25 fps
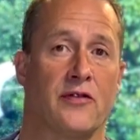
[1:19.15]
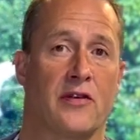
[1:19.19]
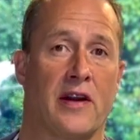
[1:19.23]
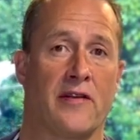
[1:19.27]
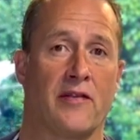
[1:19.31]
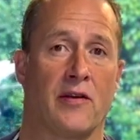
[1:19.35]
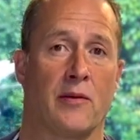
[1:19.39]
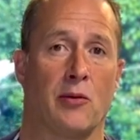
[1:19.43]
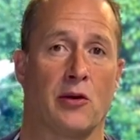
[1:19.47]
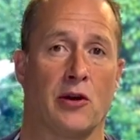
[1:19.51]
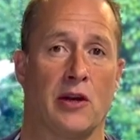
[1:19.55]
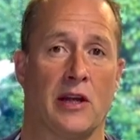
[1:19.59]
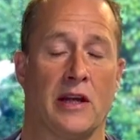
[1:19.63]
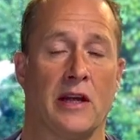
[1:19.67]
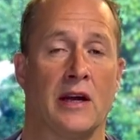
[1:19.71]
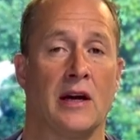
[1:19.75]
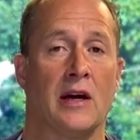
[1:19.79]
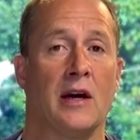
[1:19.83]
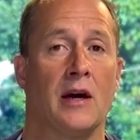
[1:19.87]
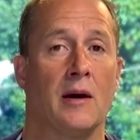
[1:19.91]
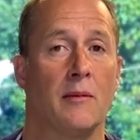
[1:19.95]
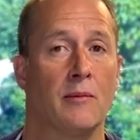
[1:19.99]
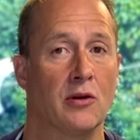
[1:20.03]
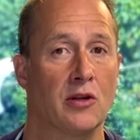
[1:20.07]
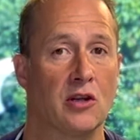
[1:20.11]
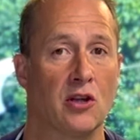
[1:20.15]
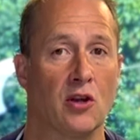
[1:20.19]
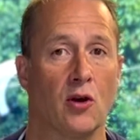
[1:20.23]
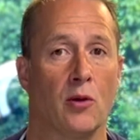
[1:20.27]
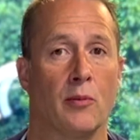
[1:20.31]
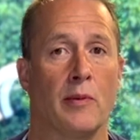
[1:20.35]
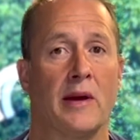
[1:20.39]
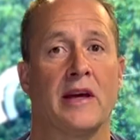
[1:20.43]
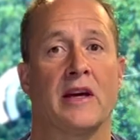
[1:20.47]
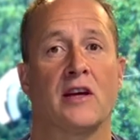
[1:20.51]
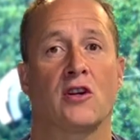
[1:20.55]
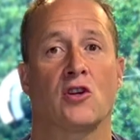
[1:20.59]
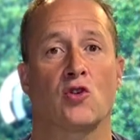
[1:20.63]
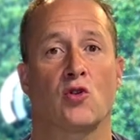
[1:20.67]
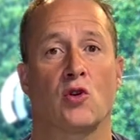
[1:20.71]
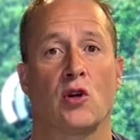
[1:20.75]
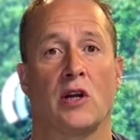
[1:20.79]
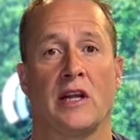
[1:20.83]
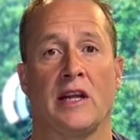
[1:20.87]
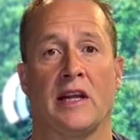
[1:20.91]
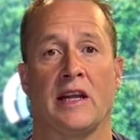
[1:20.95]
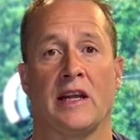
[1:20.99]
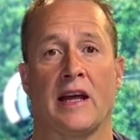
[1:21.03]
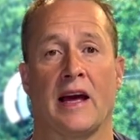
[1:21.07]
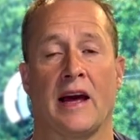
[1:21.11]
everybody, but the
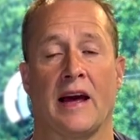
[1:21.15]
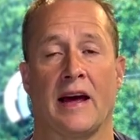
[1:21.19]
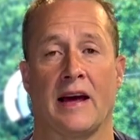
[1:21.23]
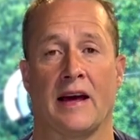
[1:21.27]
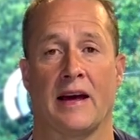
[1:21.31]
omega-3